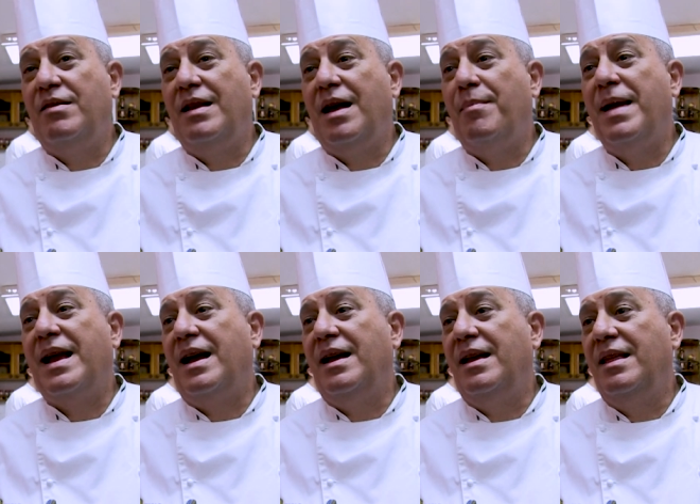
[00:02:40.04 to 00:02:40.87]
For us,
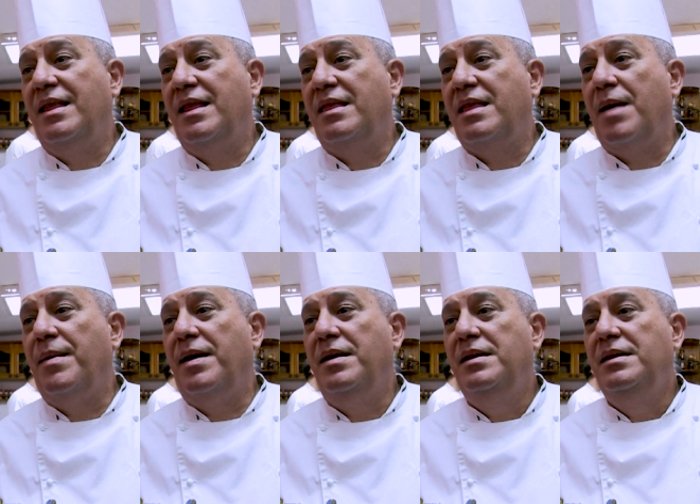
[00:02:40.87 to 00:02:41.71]
France is the
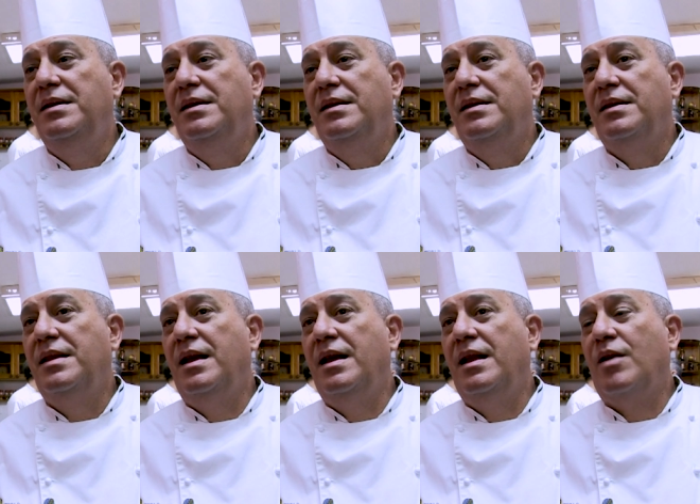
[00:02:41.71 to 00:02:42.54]
mecca of cuisine.
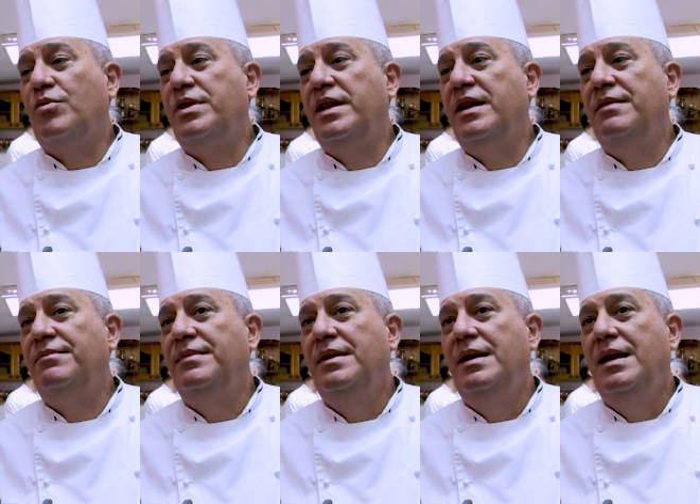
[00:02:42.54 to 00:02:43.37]
They are
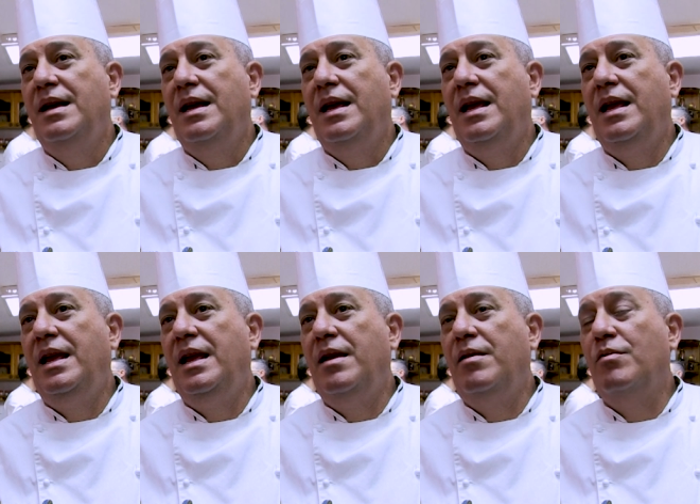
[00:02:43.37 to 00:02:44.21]
famous for their
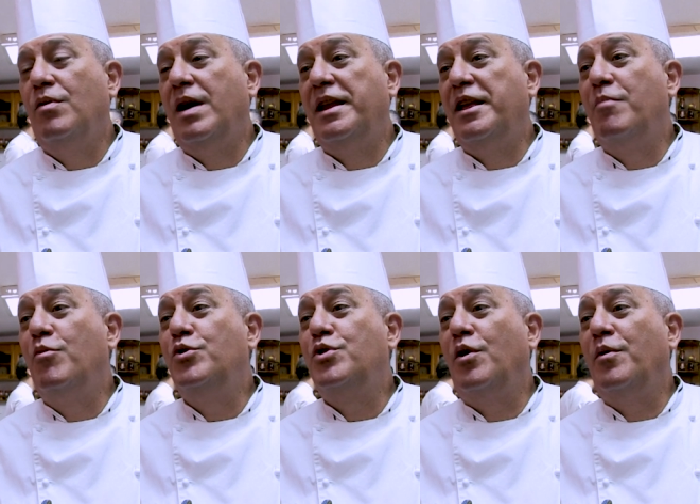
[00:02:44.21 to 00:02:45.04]
cuisine, but
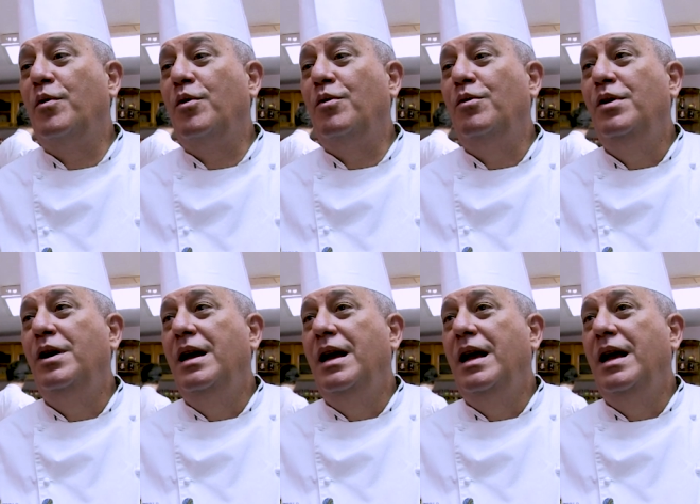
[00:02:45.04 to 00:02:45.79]
also for their pastries.